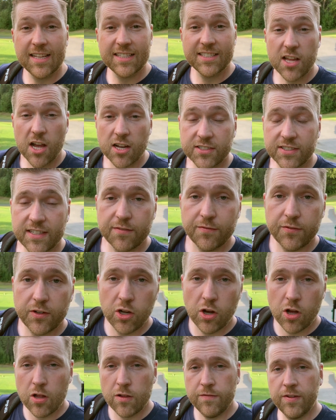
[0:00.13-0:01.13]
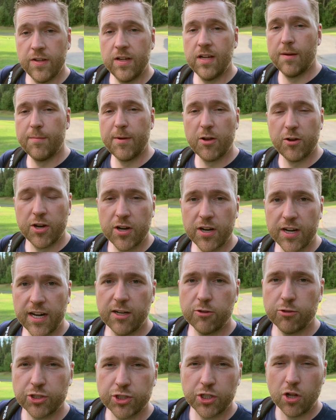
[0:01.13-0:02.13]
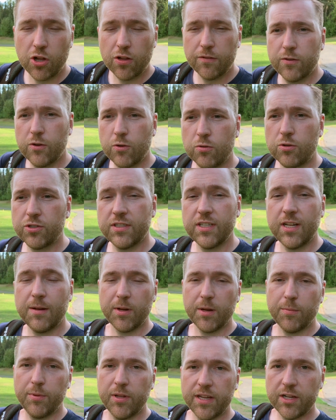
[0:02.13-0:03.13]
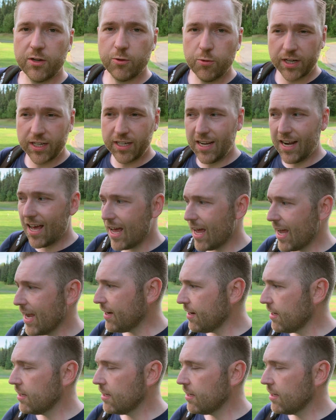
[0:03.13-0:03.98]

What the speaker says: It's Knock Stiff Golf. I'm out here at Anchorage Golf Course and I'm going to play a quick 9.